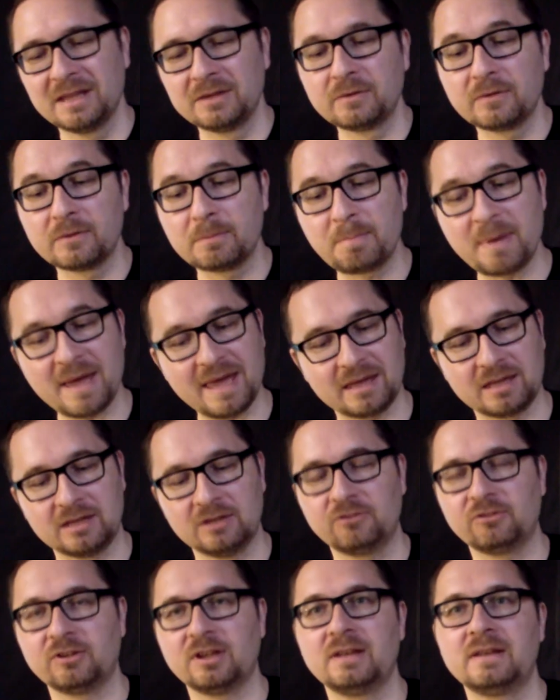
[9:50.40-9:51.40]
the
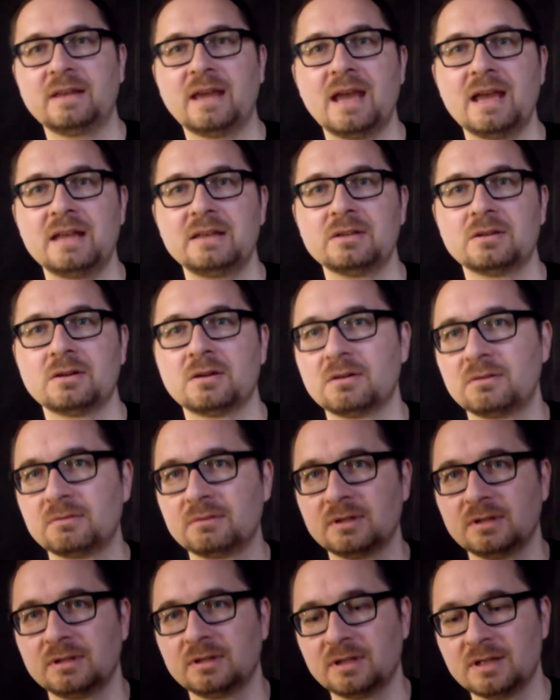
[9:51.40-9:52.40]
package and add your
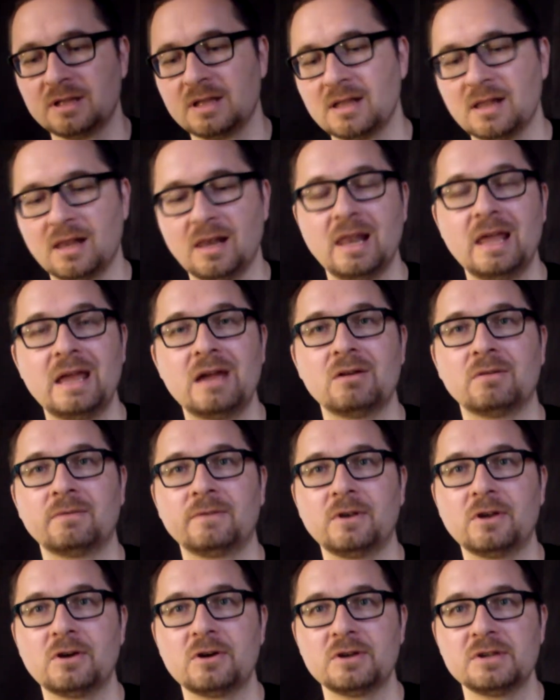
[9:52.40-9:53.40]
own layer of
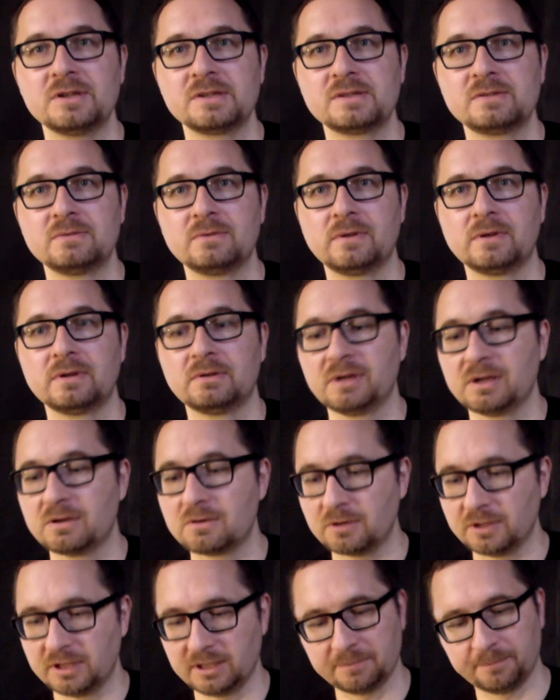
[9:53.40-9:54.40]
noise to the
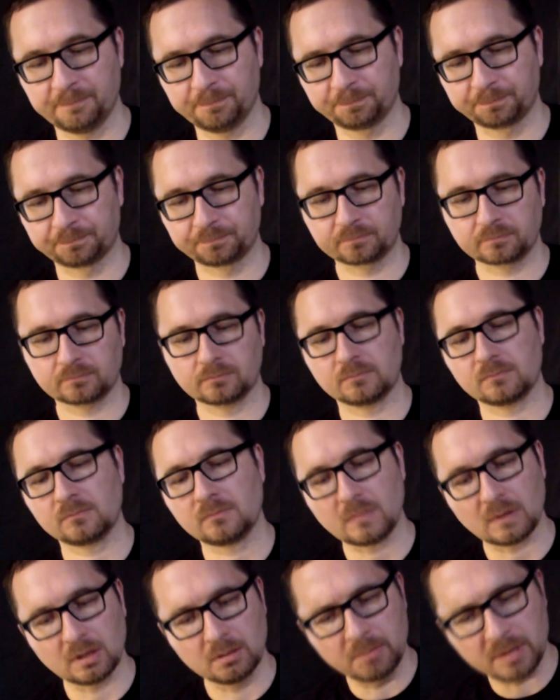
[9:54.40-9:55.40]
recording.
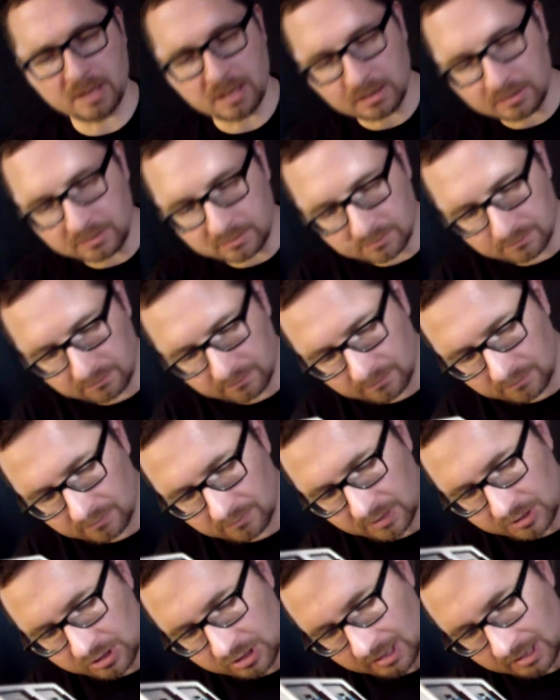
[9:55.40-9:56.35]
But much